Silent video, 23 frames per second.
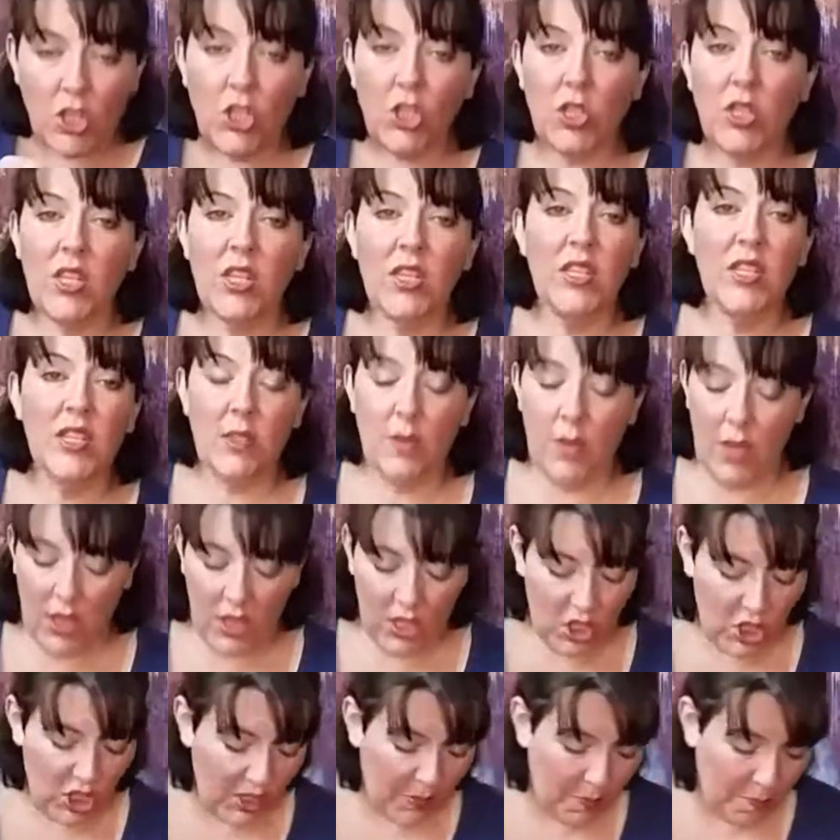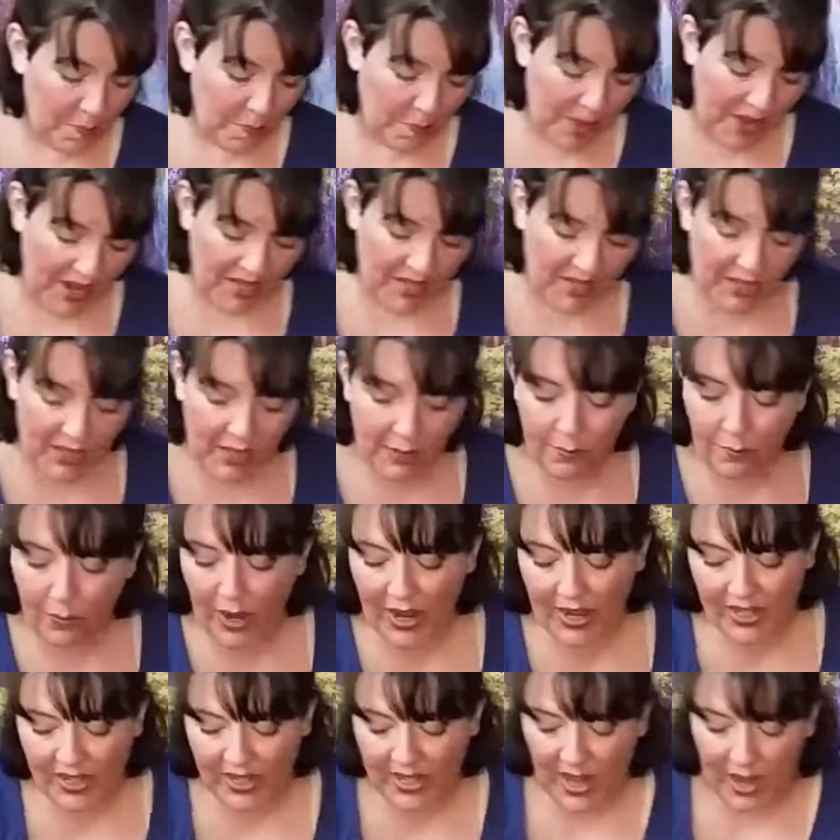so this is, it just basically
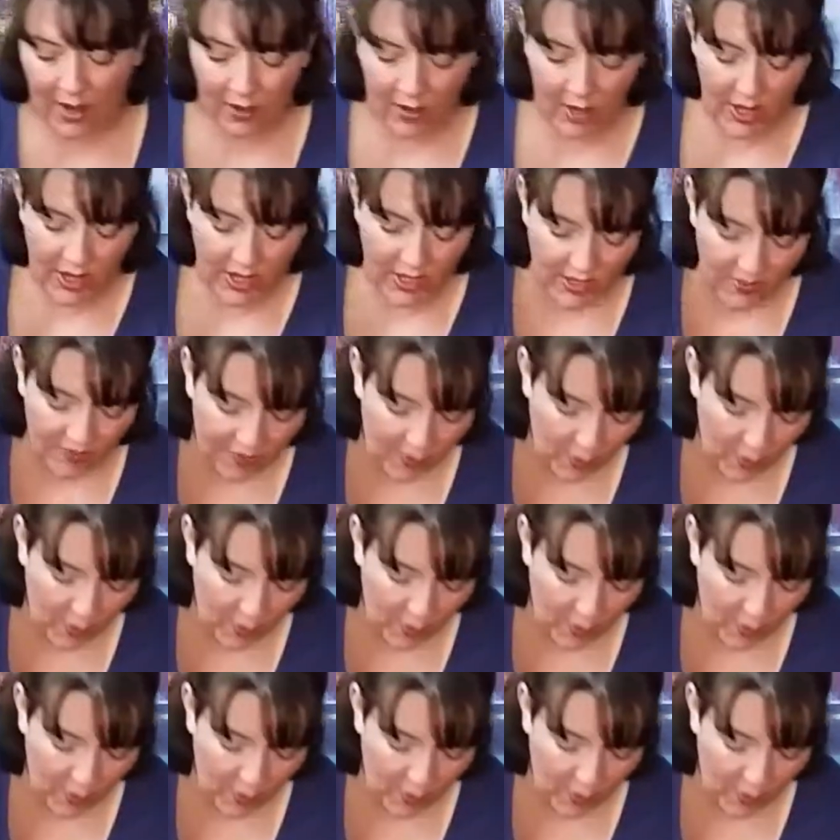breaks down. It's a